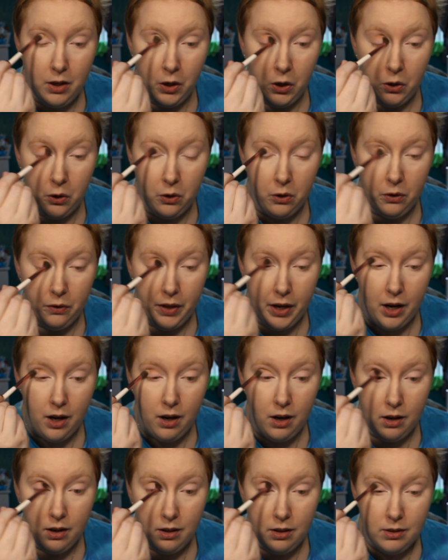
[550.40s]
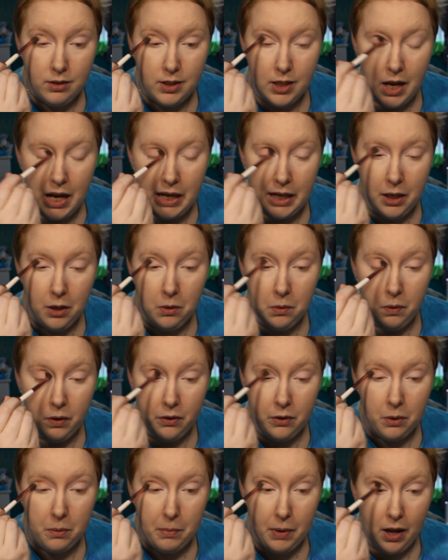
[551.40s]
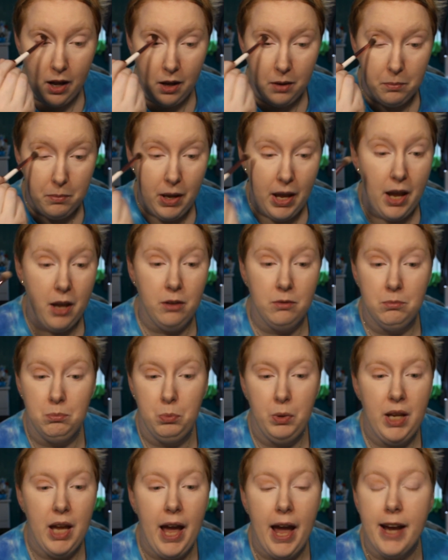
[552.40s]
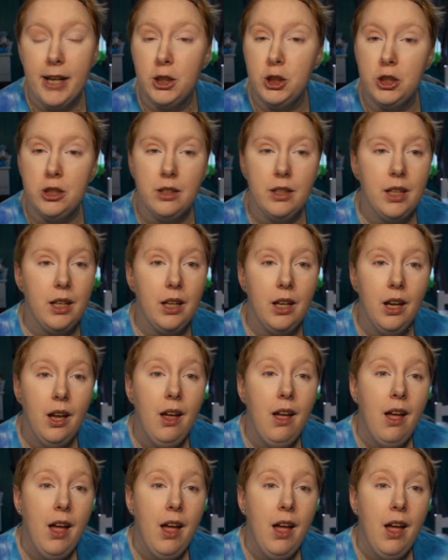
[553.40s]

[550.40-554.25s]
girl there talking with her mom, and we actually,